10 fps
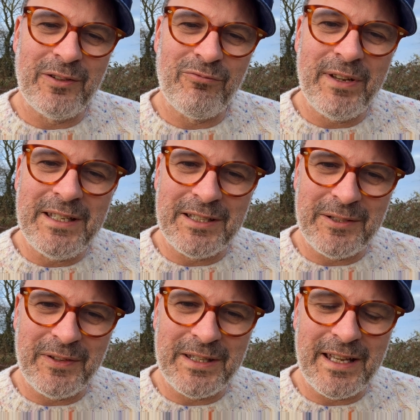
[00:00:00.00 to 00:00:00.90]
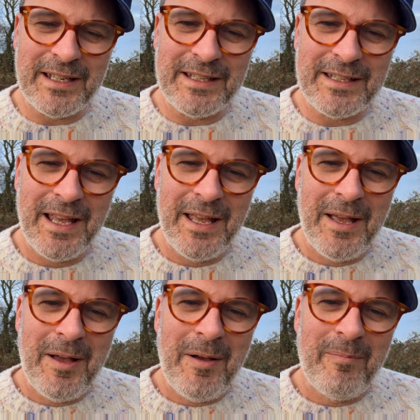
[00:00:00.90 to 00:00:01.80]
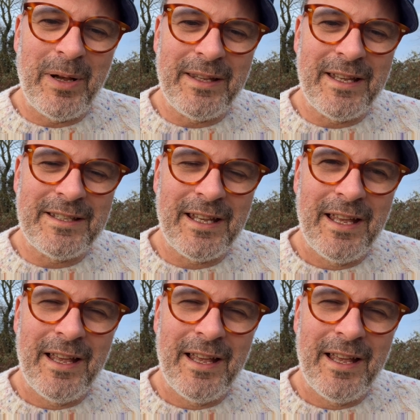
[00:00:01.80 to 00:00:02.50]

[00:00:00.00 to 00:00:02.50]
reasons for things, but there's